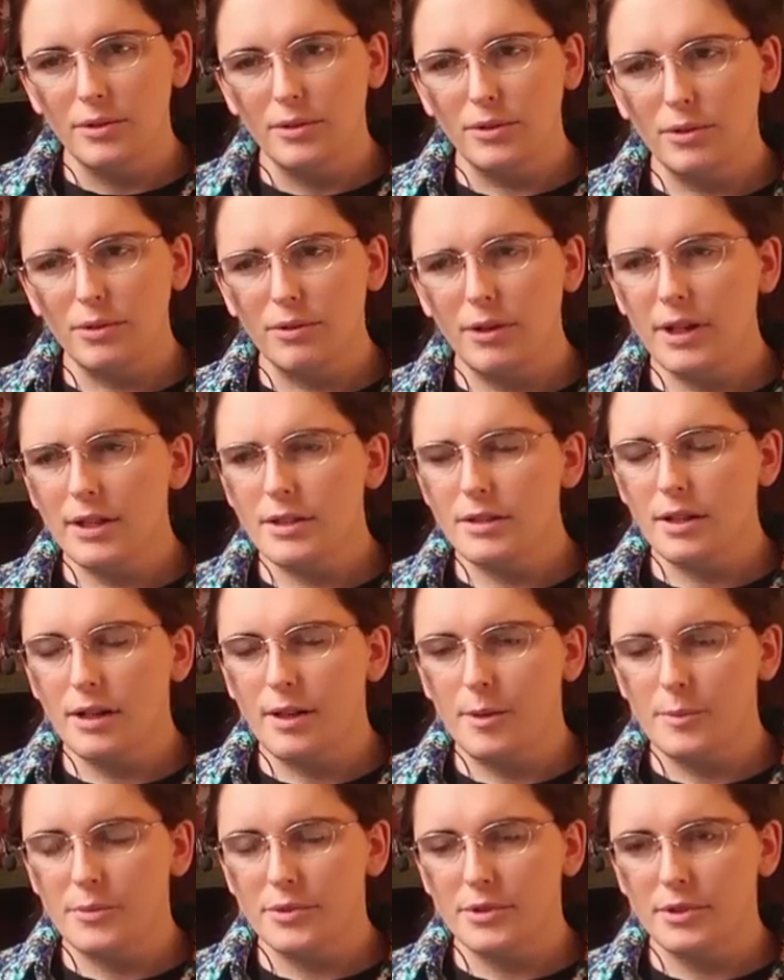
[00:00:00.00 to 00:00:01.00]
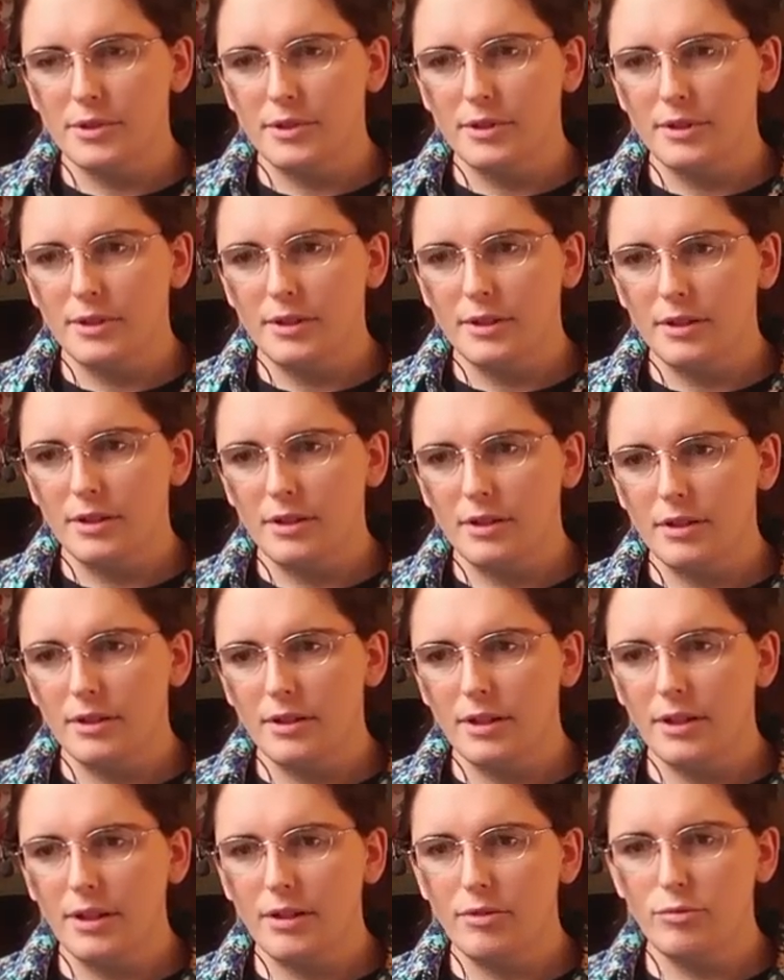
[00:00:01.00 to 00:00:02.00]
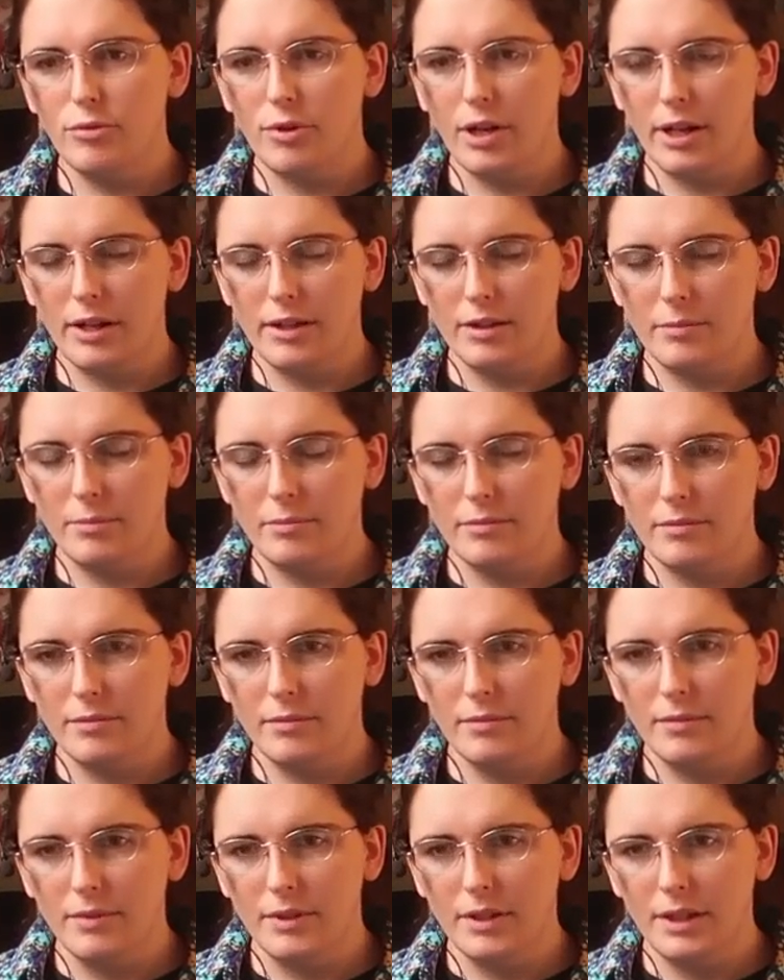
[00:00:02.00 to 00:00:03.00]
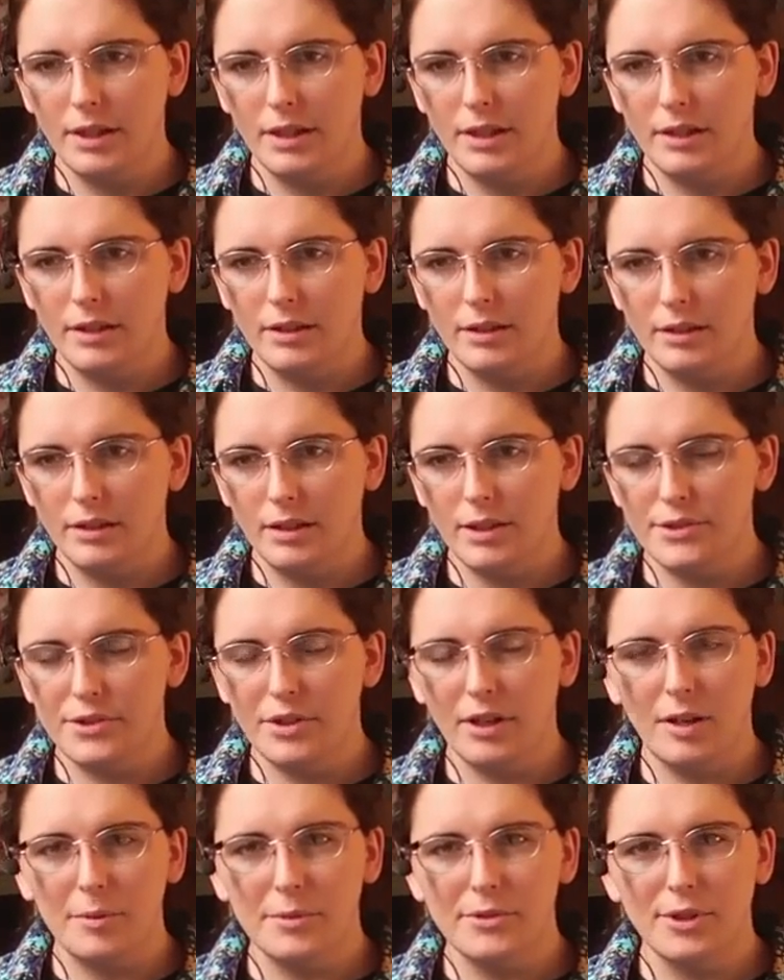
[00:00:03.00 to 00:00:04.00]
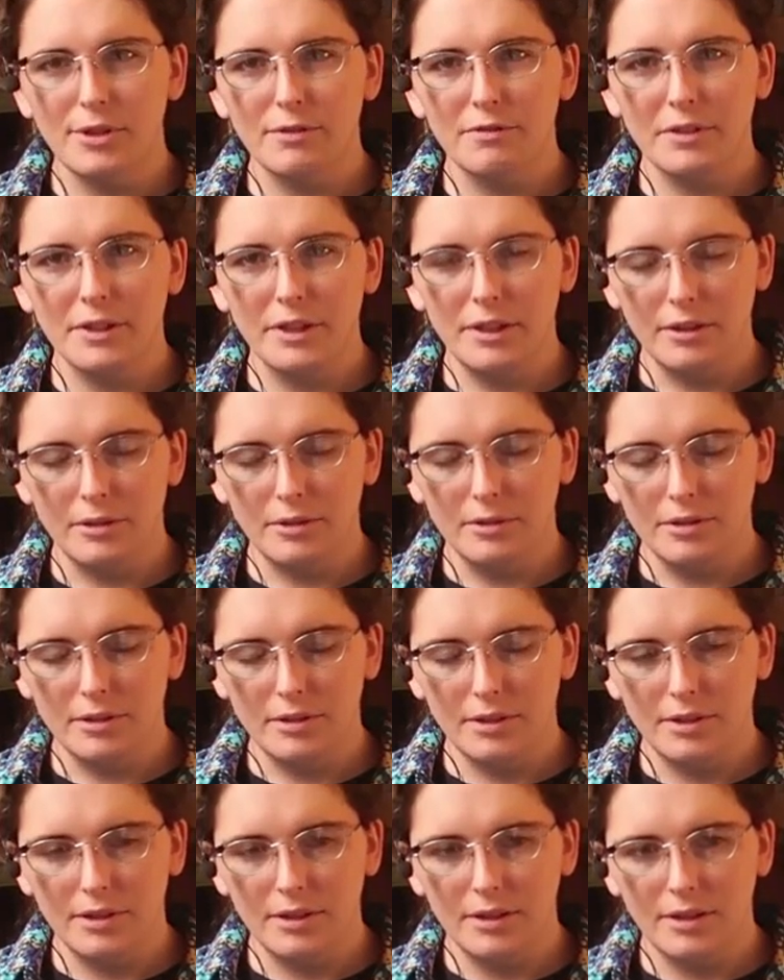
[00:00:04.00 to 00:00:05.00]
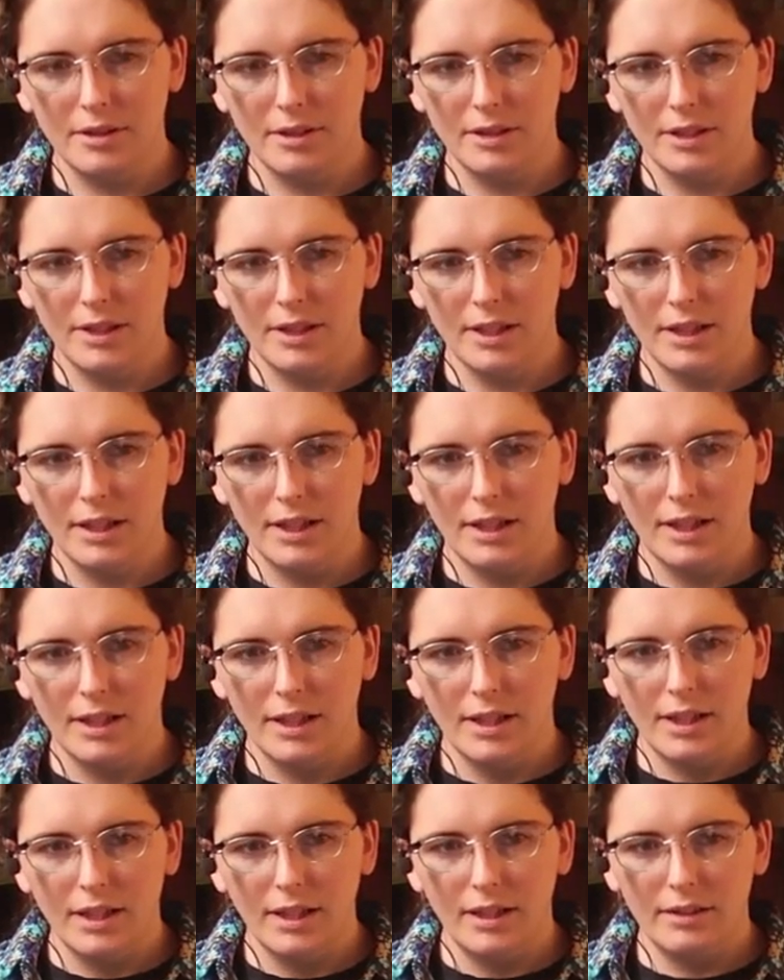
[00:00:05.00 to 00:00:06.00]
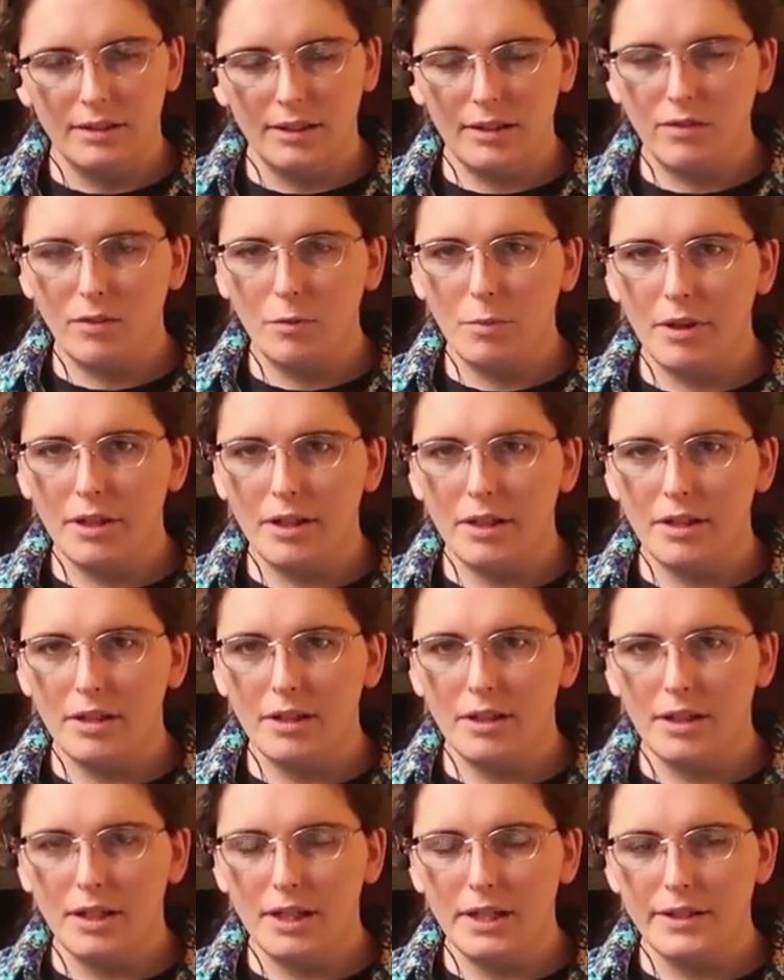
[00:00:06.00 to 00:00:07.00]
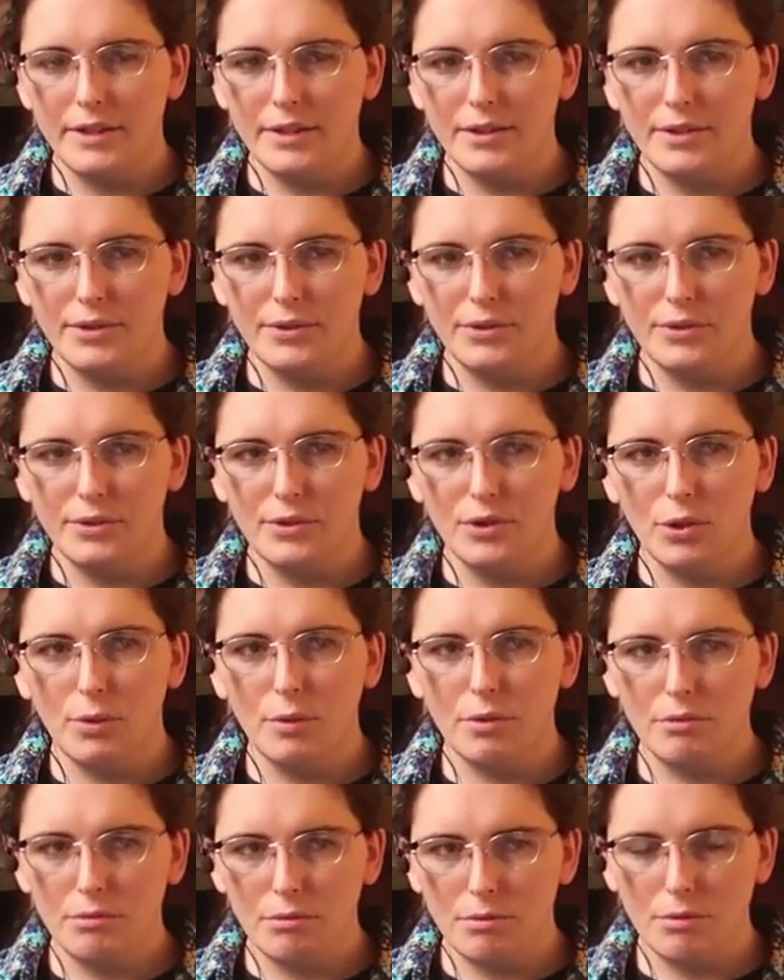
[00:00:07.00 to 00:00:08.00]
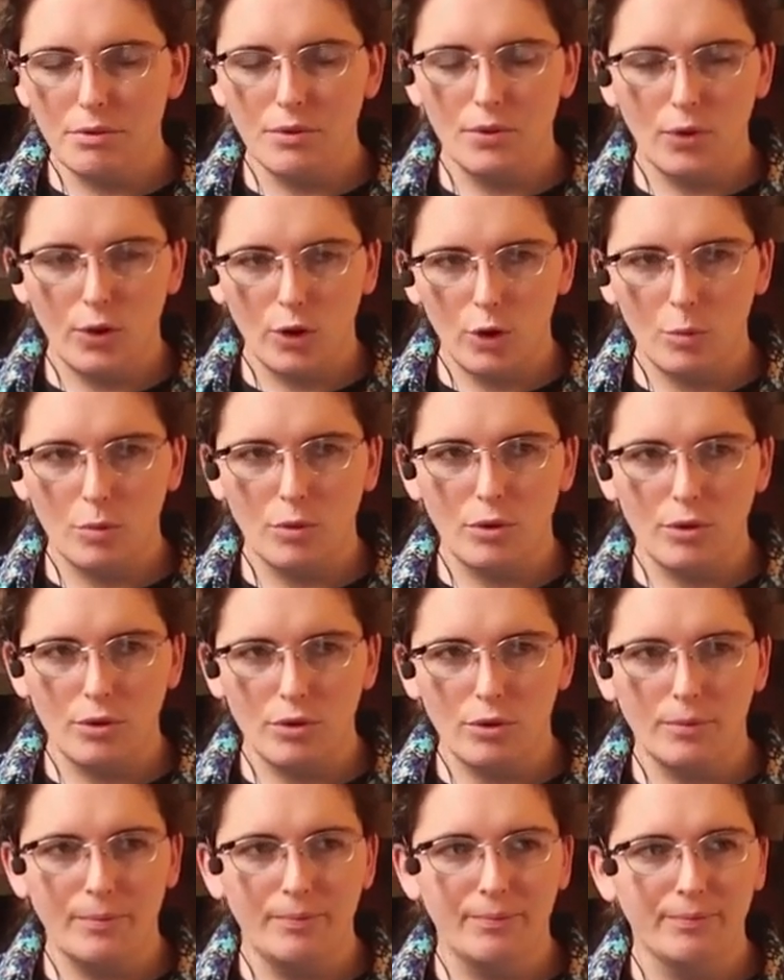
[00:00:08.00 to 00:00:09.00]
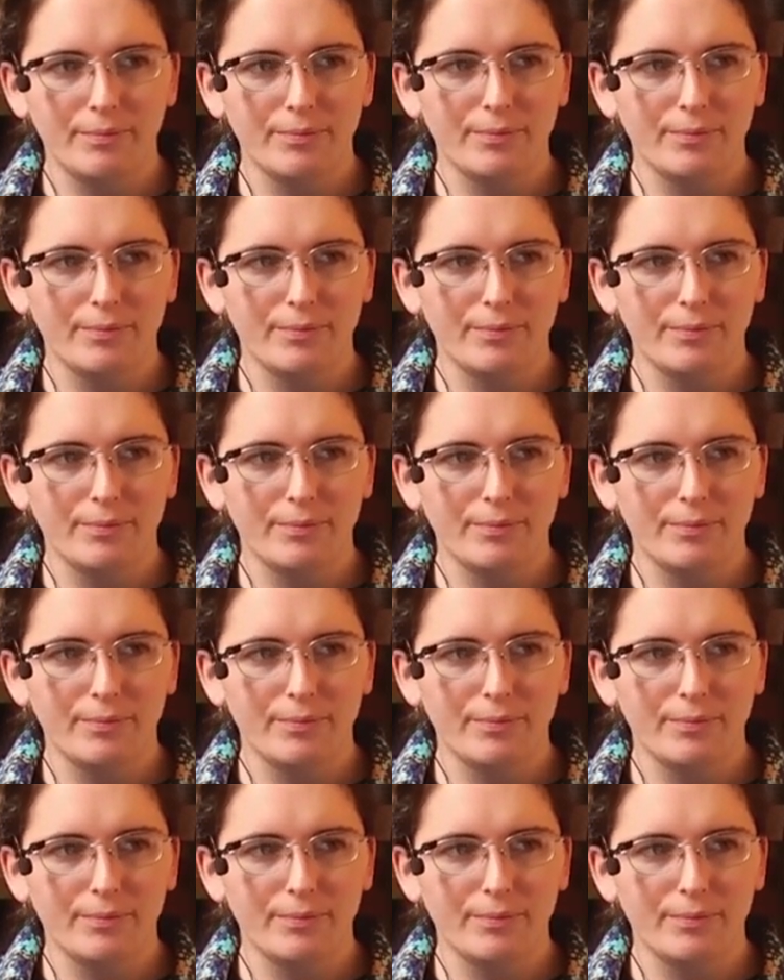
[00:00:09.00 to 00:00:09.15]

So Grant Thompson, the king of random, has got himself killed, and everybody is going through the normal,